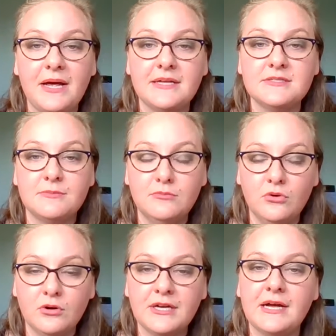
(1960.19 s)
as
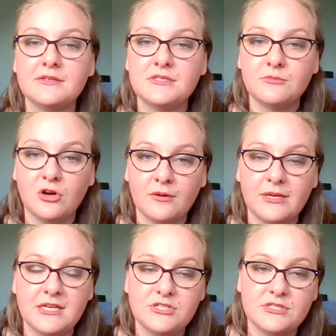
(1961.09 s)
more calcium
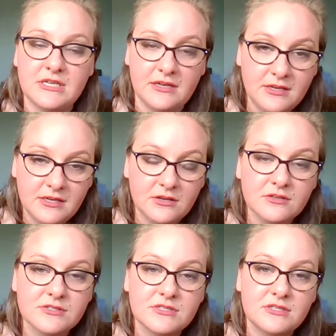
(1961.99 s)
carbonate just
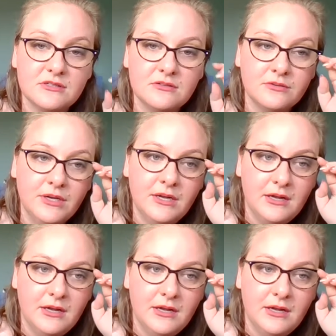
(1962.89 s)
adheres to